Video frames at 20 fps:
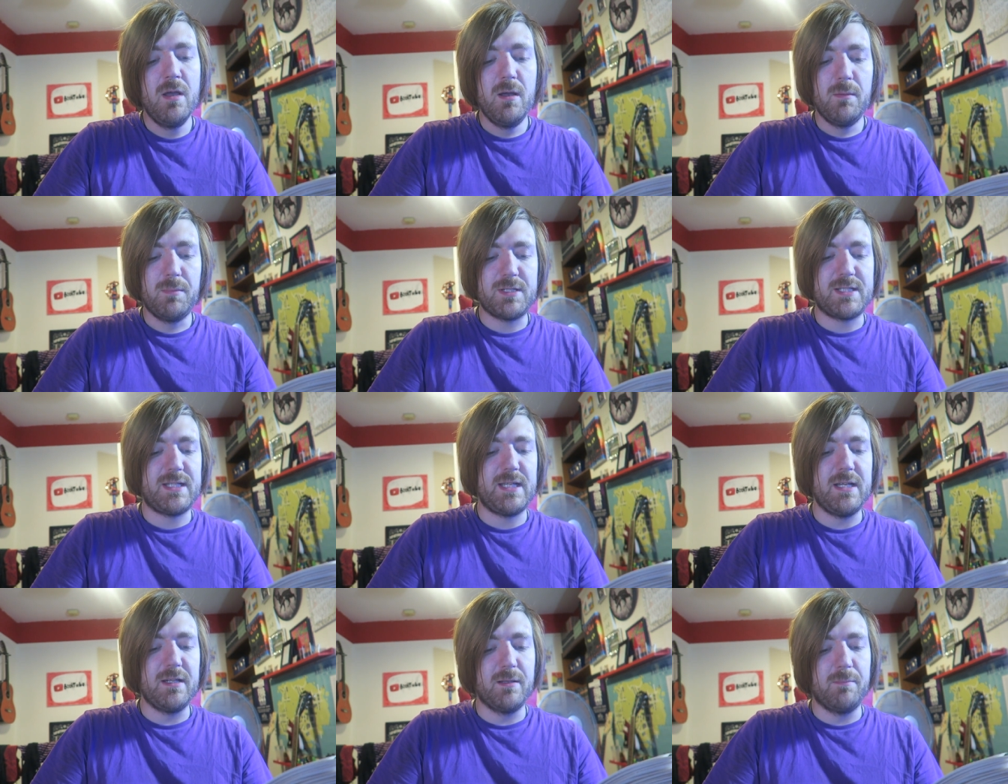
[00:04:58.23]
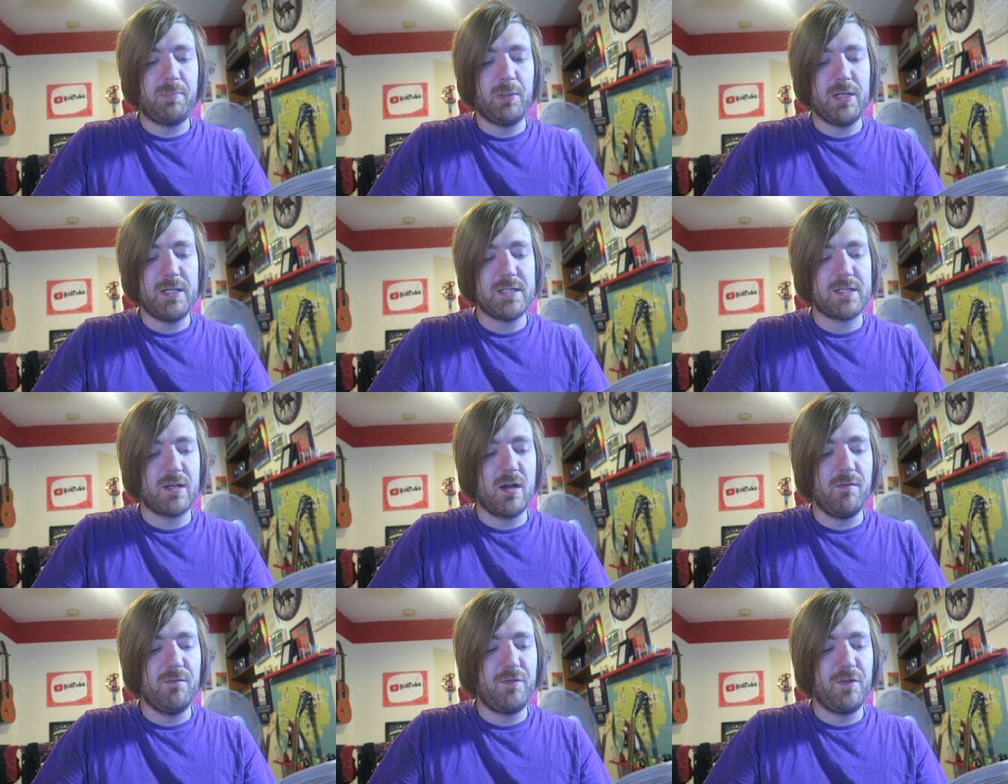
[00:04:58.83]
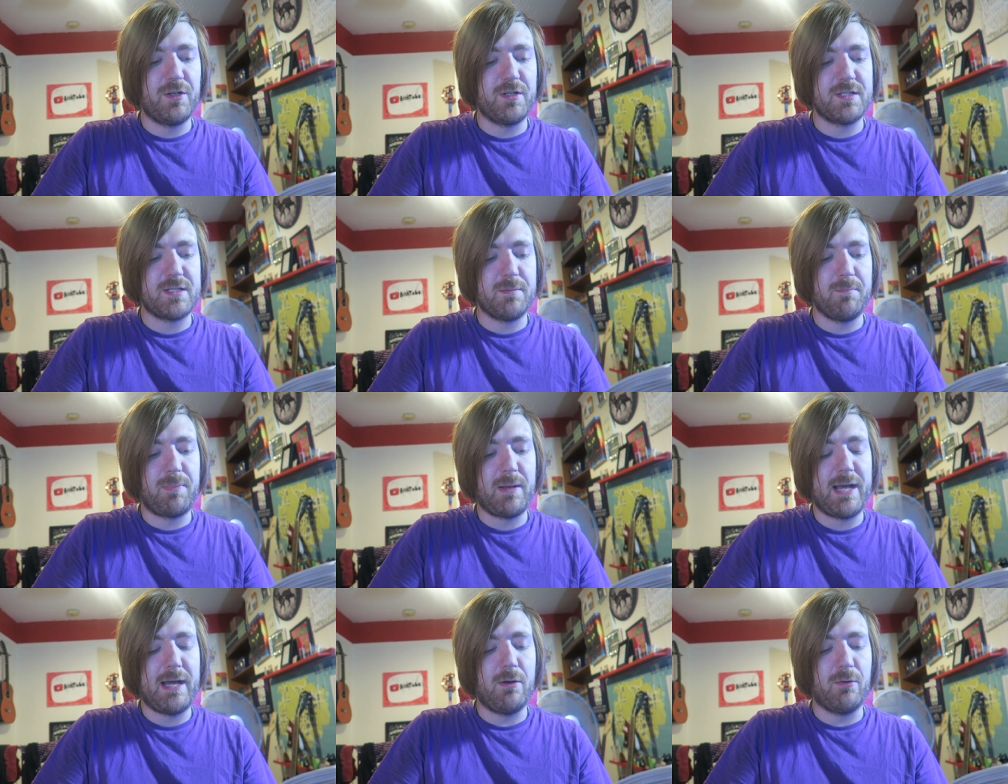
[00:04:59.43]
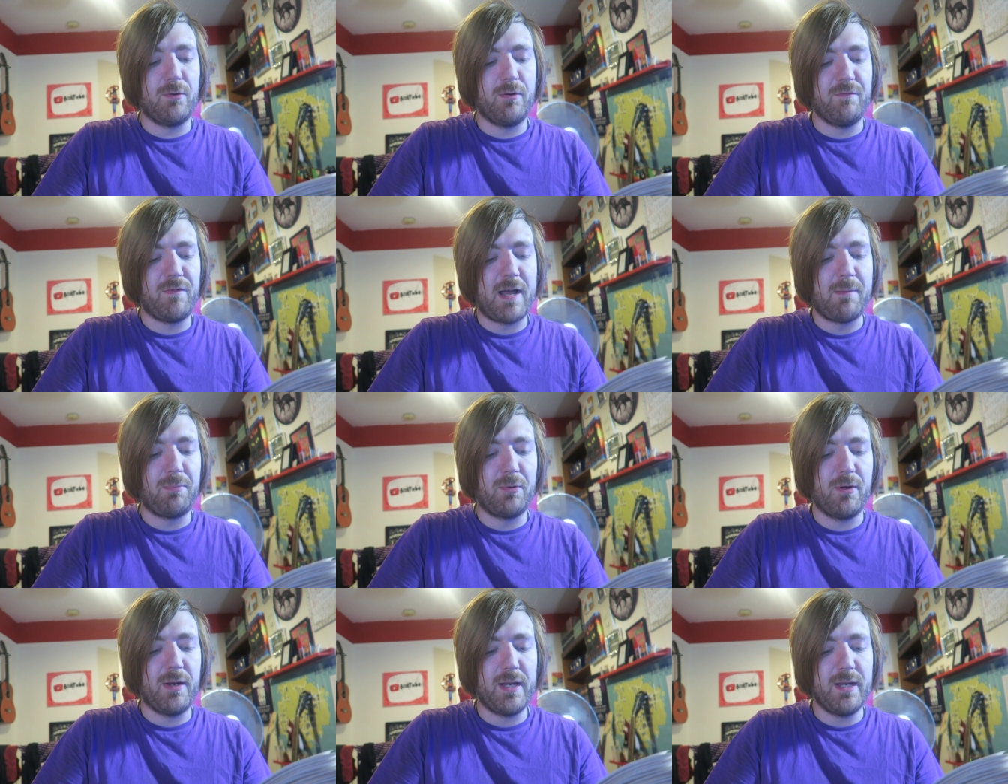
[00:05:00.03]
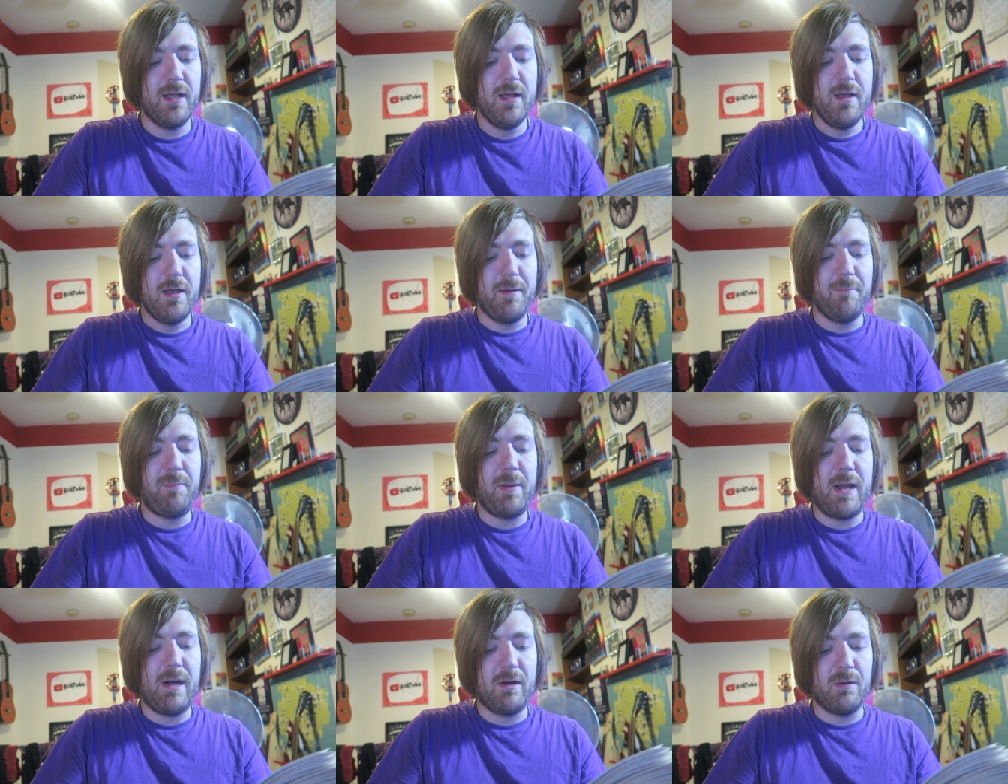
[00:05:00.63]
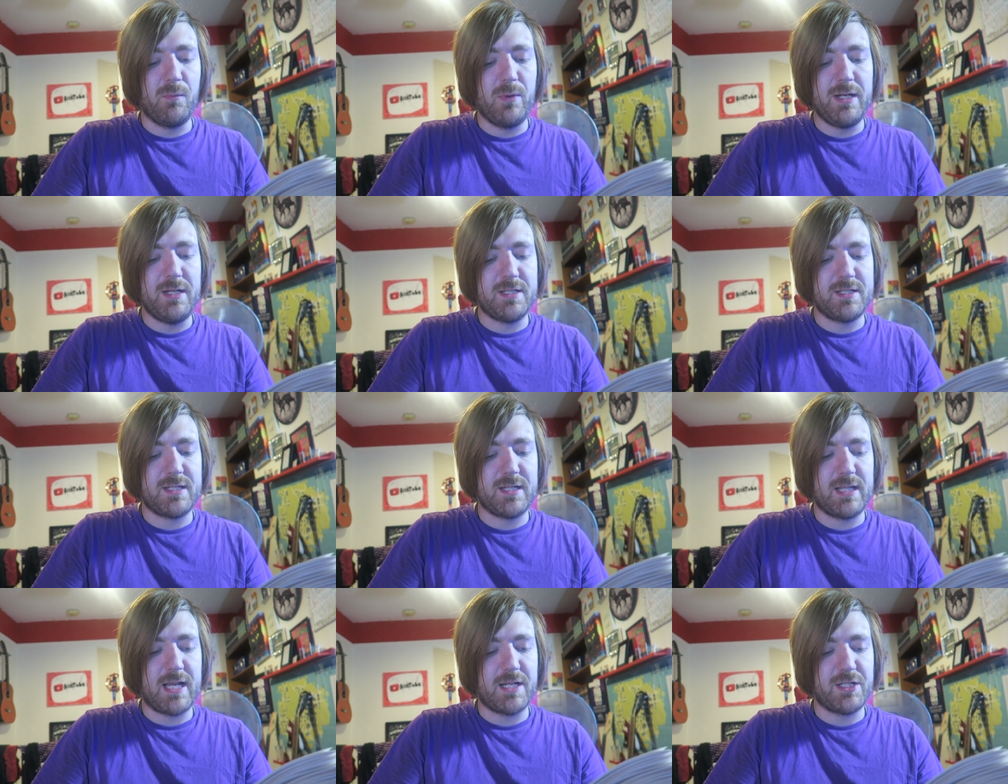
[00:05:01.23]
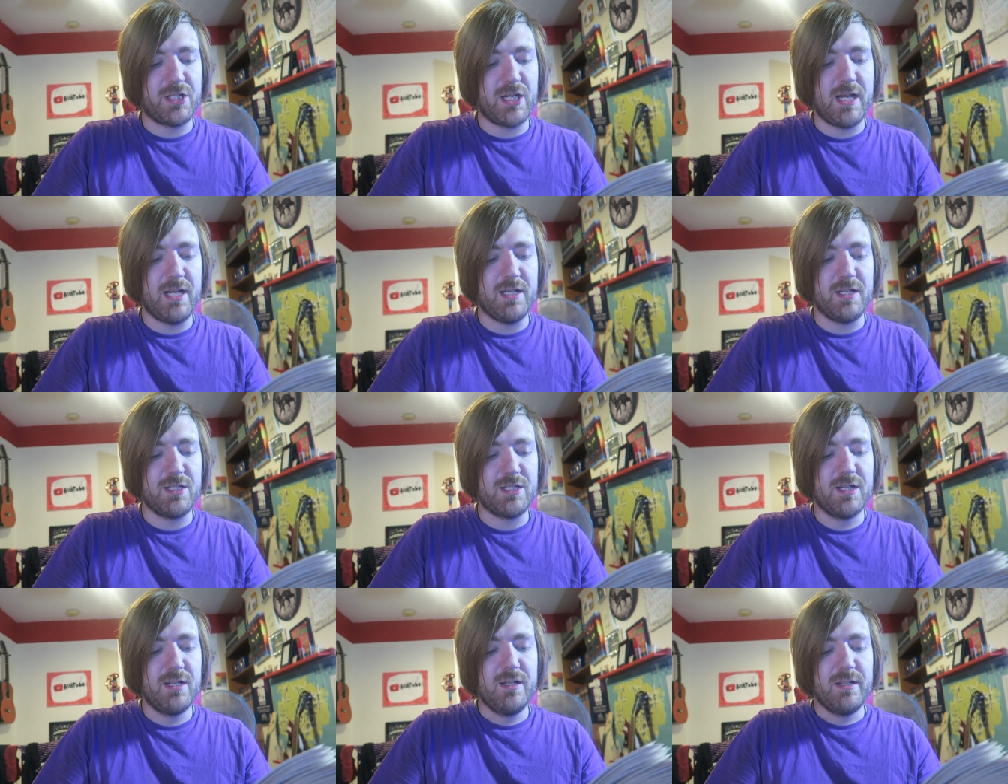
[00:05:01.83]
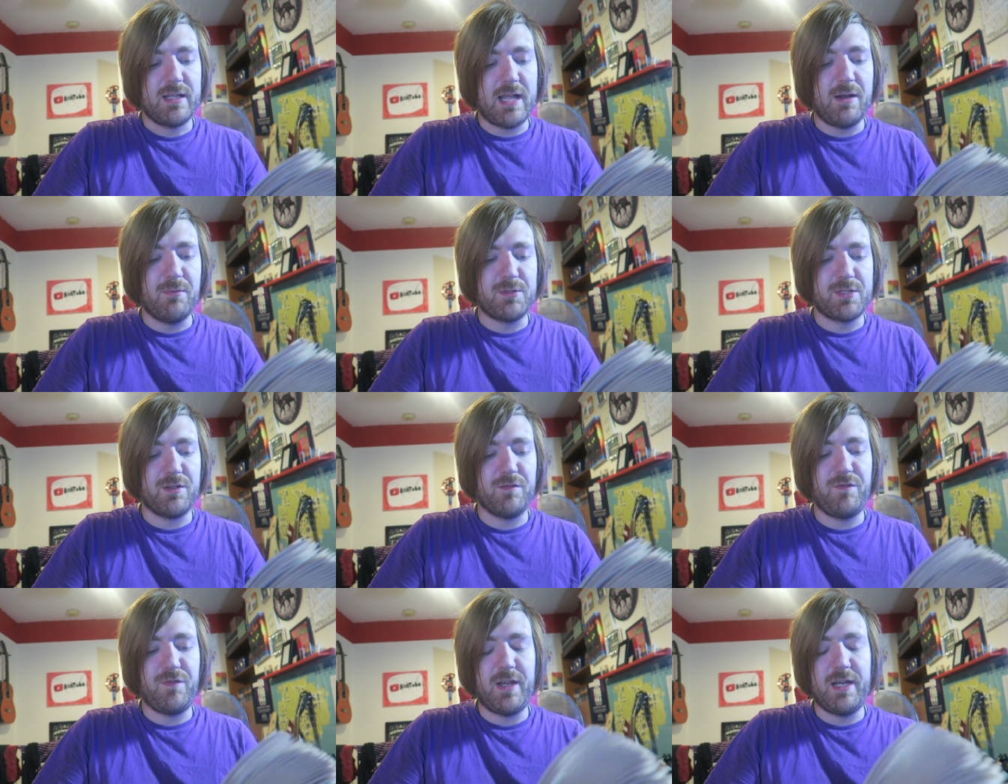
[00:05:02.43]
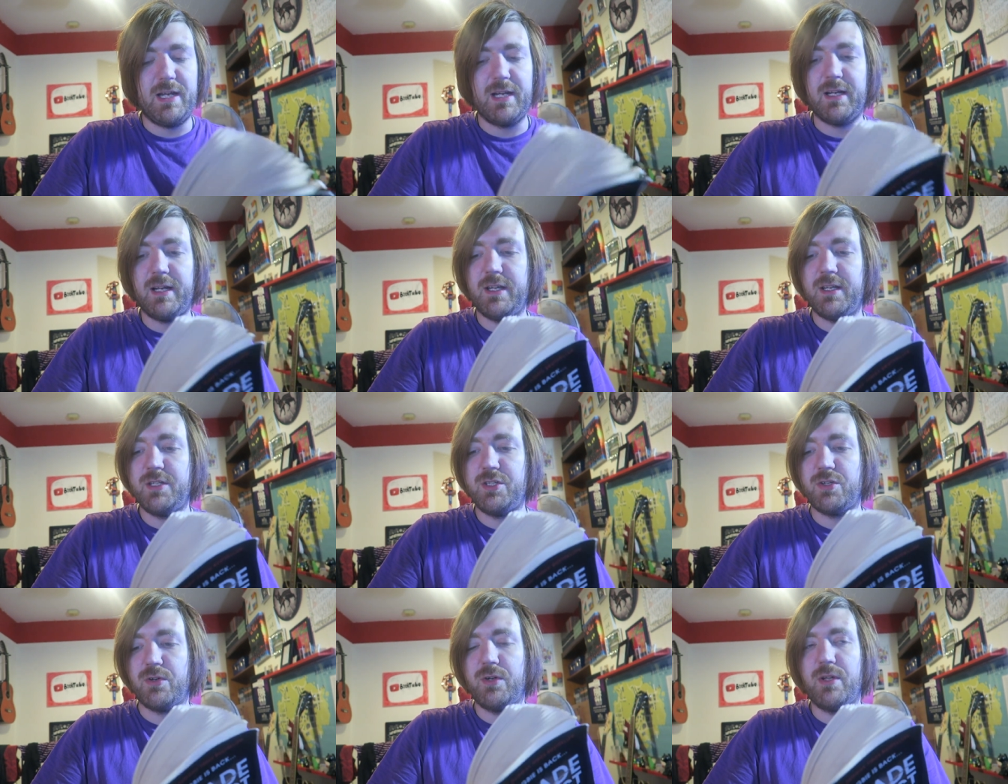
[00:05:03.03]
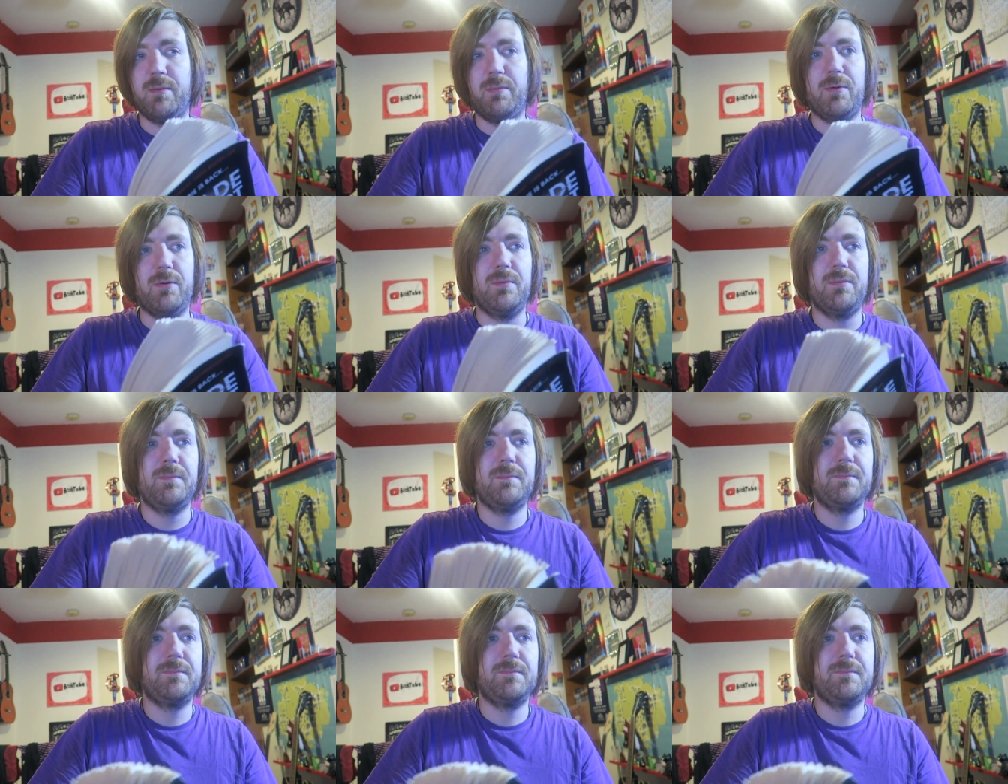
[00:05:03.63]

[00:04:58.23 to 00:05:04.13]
but seeing the bully's confidence and power evaporate and bearing witness to that change, that was unfailingly enjoyable.